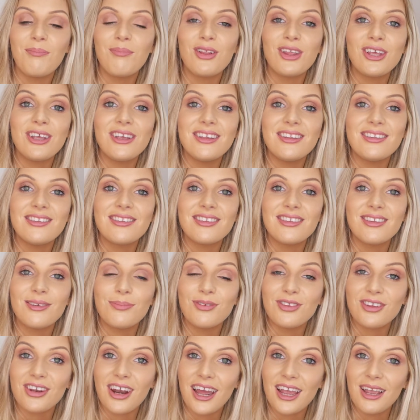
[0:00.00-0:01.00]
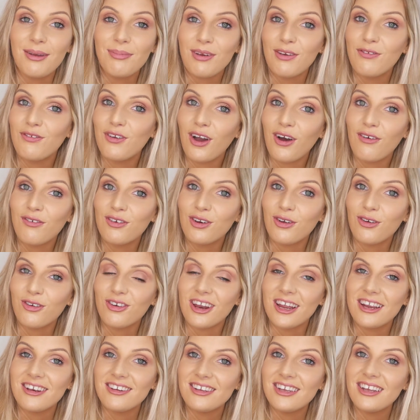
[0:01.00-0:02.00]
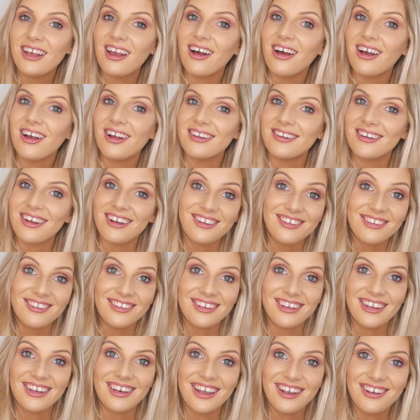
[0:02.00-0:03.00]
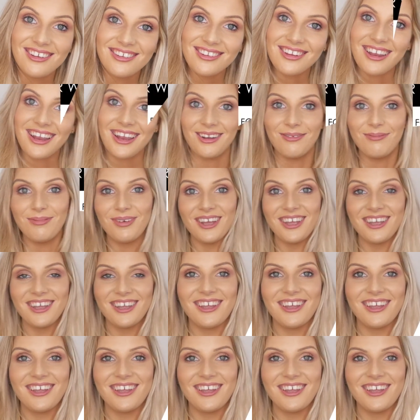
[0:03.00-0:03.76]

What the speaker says: Please subscribe if you haven't already, and I'll see you next time.